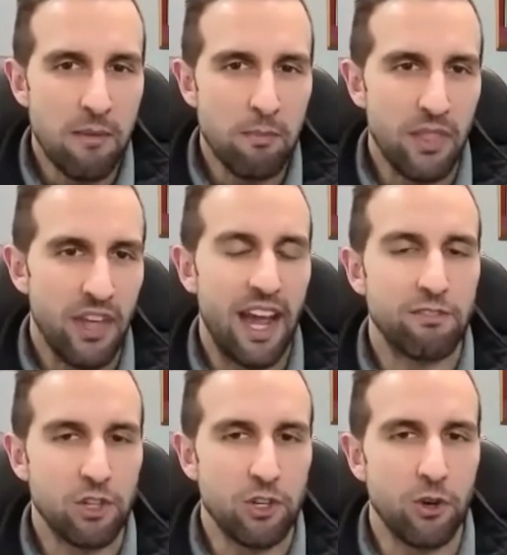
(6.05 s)
but then
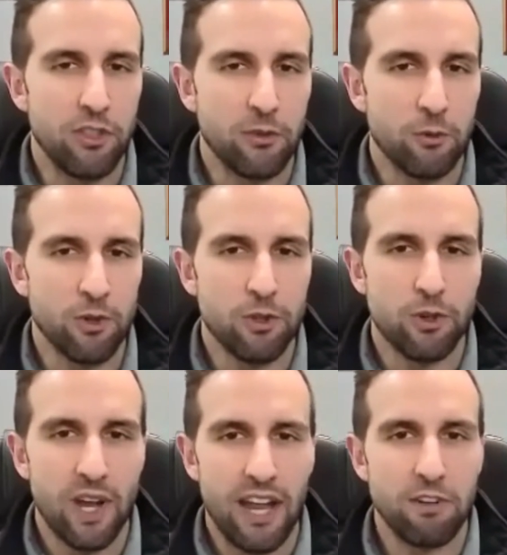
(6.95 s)
after going
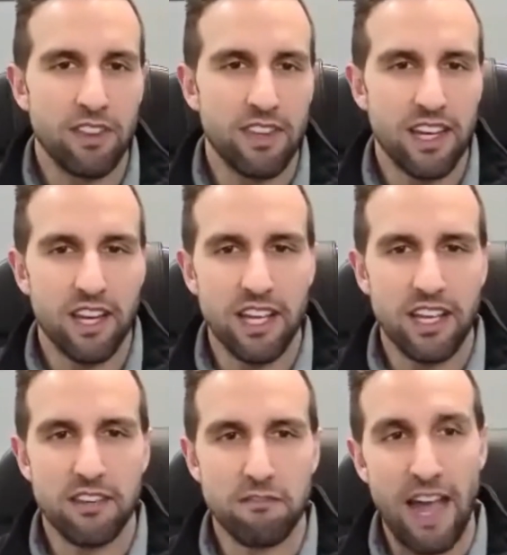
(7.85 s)
through everything
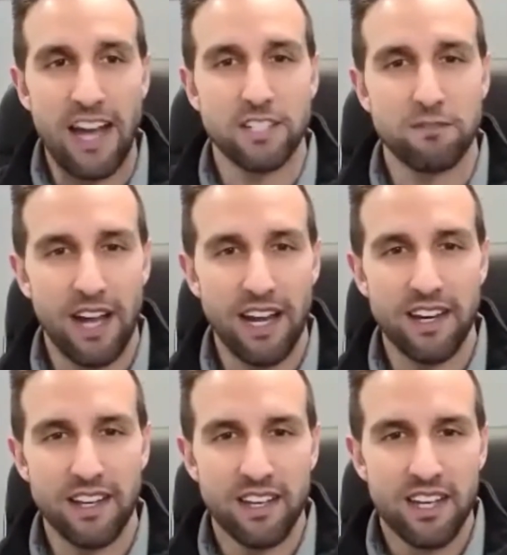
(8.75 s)
in the fact finding,